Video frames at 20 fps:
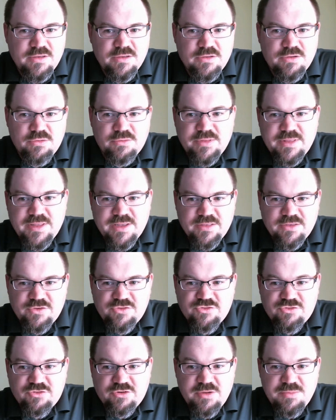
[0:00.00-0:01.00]
going down the
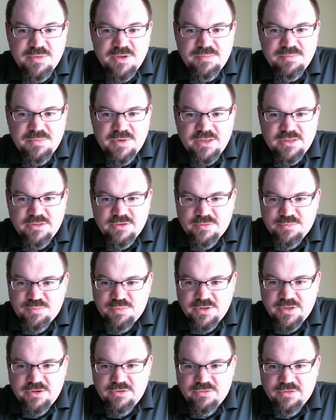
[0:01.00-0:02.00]
stream, it might look
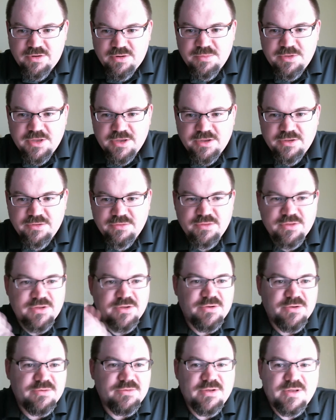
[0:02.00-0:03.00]
pretty crummy. I don't
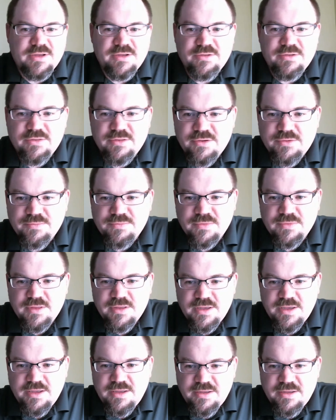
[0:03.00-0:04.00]
know.
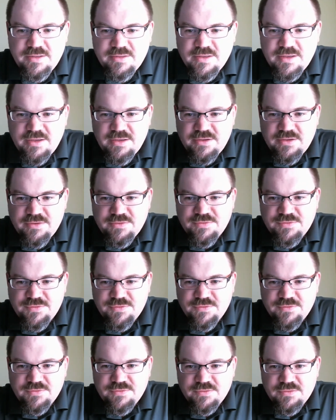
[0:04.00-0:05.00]
Hey, Dave,
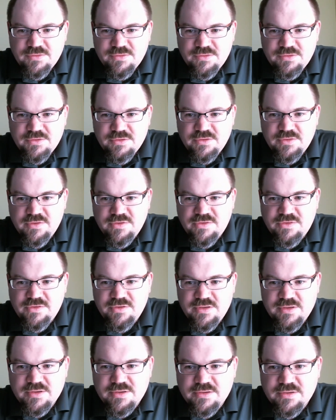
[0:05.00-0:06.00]
good to
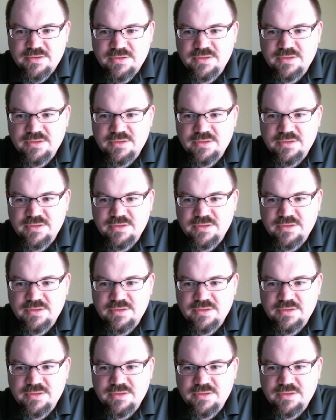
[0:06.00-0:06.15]
see you.